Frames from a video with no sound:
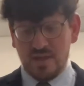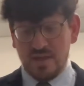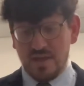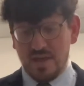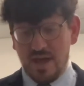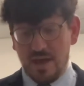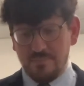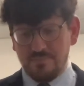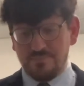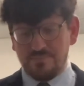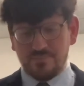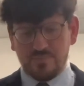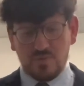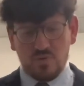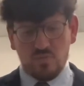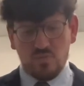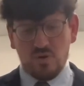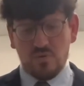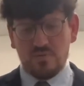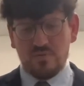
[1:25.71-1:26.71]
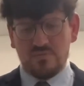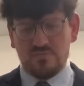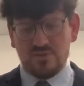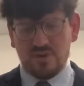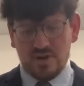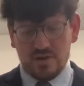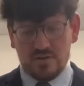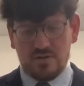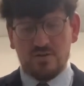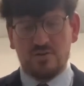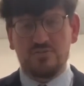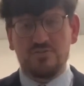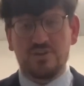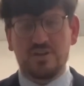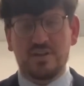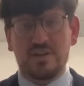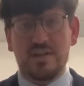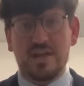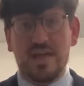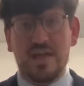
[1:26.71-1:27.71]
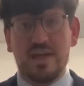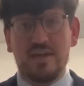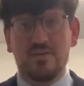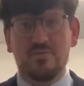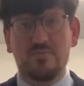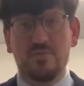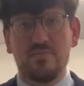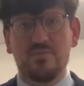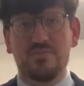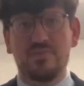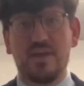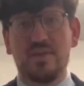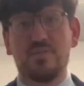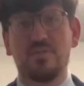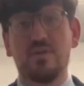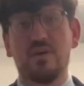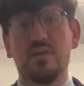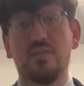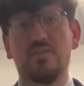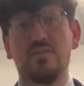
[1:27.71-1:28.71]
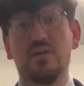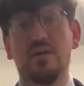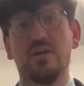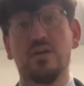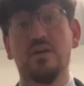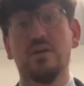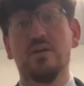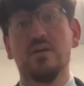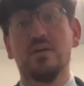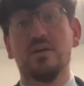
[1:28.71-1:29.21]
And what we've done logically here is we've said that the